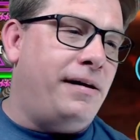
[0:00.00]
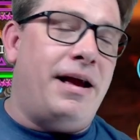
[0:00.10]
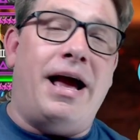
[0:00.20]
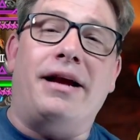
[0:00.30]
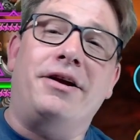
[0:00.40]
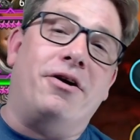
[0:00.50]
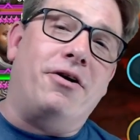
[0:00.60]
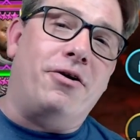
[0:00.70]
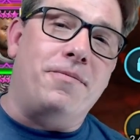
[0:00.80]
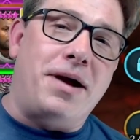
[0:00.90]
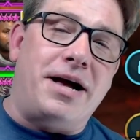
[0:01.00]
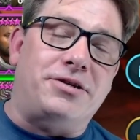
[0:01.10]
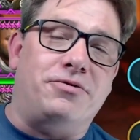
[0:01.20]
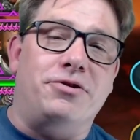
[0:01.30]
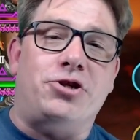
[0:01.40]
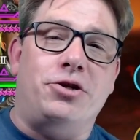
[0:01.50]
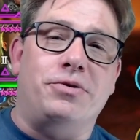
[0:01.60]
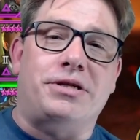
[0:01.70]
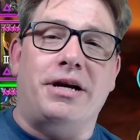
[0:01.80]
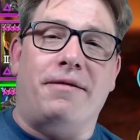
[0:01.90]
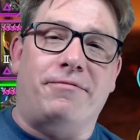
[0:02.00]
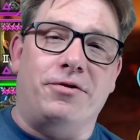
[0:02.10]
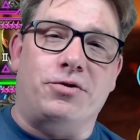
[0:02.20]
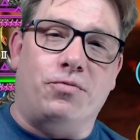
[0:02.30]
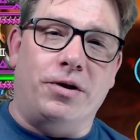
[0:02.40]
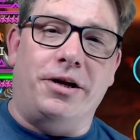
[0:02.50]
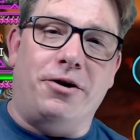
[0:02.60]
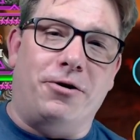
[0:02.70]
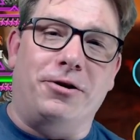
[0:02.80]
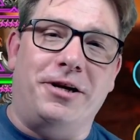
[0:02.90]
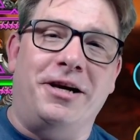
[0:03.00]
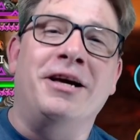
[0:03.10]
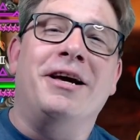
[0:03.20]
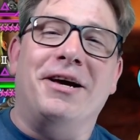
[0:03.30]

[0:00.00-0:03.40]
And here are her masteries. She was set up for those really early